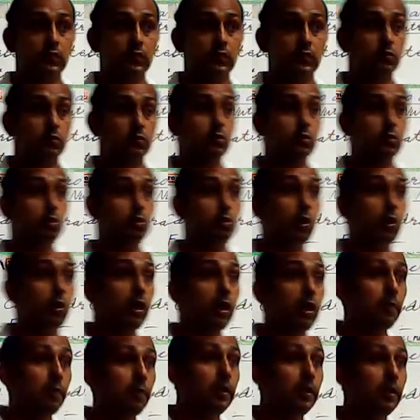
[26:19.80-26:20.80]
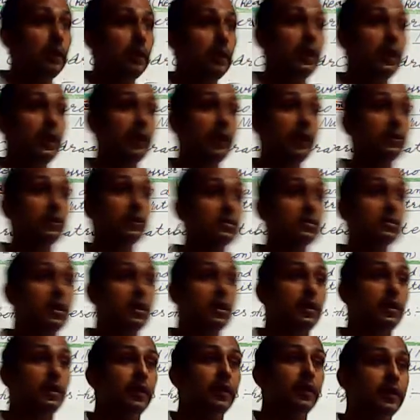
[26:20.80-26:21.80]
So sodium, it is
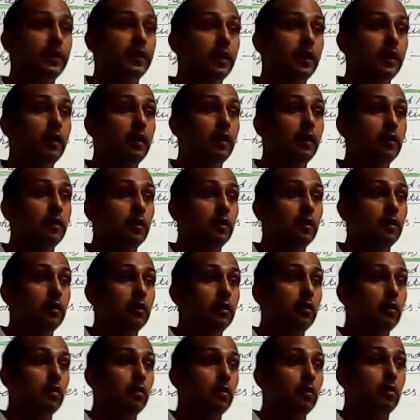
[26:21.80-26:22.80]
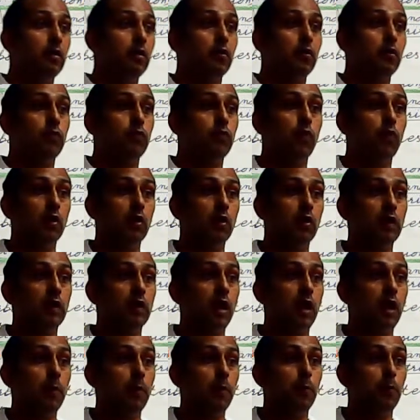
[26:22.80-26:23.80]
the needed for
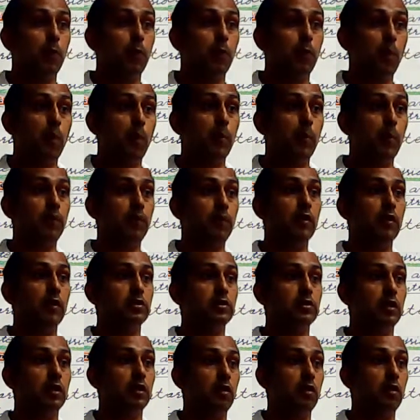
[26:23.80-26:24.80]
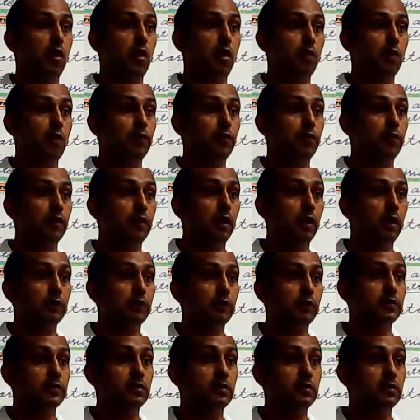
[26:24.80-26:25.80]
the proper functioning of
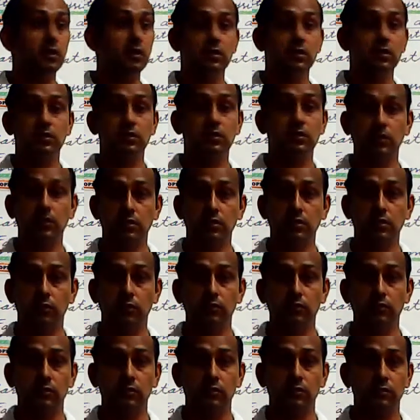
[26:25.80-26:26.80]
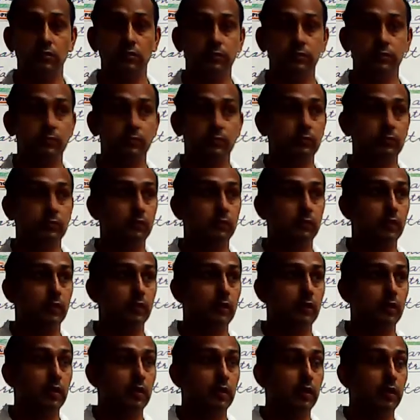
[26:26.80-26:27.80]
nervous systems.
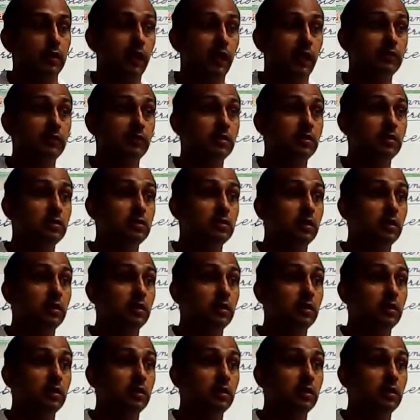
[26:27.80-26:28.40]
Next is